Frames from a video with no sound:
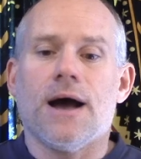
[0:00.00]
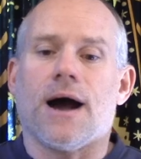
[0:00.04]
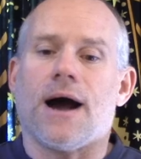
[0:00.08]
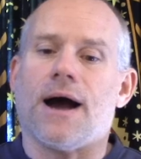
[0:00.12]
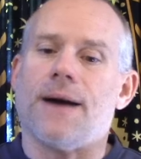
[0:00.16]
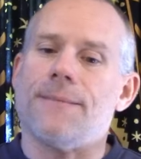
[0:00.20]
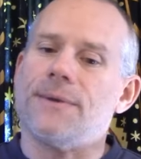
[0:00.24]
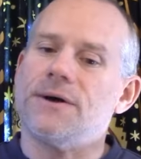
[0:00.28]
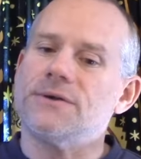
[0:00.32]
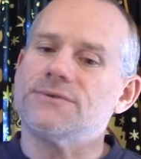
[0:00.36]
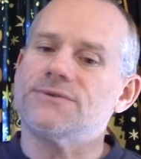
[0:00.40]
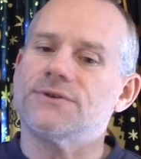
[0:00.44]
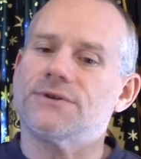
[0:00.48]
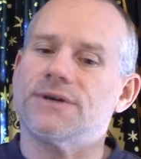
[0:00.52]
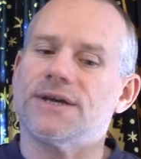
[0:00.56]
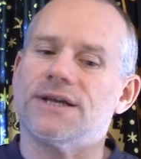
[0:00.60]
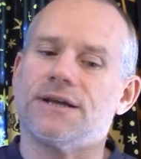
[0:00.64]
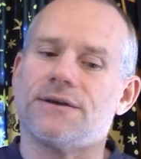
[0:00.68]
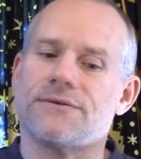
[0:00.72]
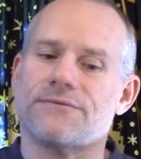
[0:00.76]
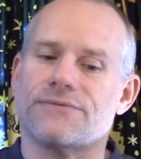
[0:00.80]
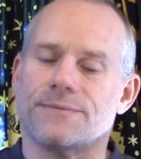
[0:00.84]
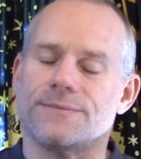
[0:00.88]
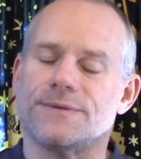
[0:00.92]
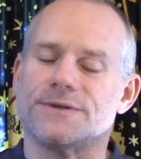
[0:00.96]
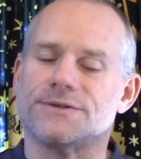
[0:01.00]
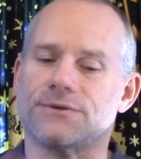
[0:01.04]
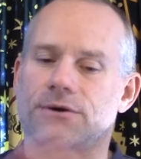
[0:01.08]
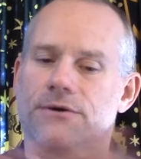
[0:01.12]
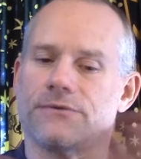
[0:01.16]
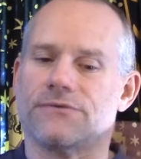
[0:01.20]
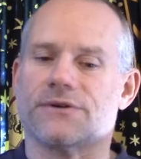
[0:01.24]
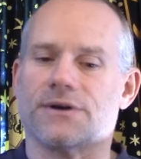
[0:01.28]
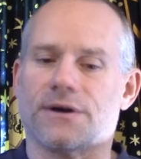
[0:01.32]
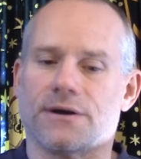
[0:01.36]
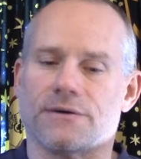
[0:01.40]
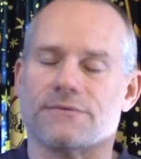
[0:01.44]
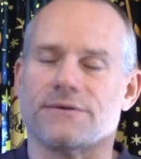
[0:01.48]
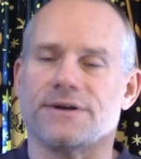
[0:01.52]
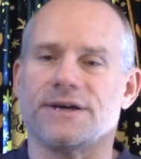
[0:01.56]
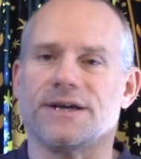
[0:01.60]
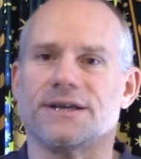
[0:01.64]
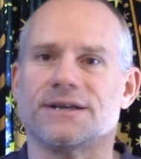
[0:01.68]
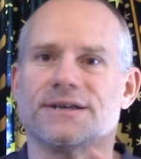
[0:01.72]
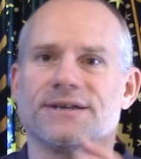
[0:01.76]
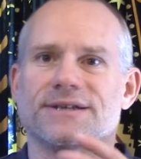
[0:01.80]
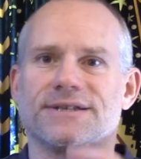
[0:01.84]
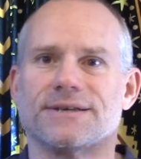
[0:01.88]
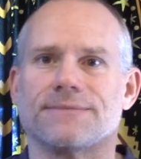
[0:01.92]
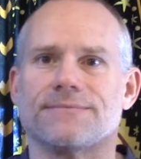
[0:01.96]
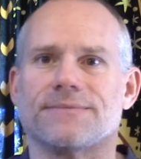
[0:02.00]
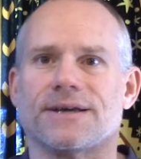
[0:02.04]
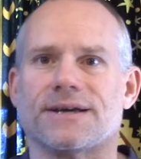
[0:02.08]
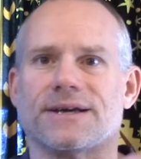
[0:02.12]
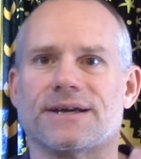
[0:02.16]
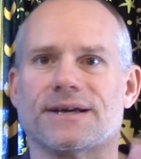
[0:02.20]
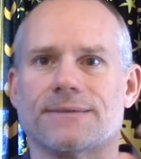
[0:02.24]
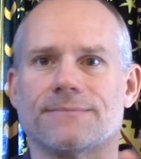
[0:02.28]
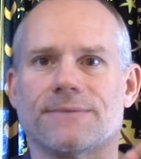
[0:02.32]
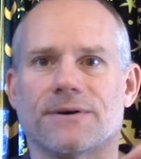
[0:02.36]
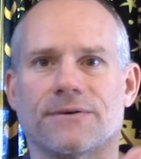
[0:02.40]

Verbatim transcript: I'm also getting from this overall read, because I'm like,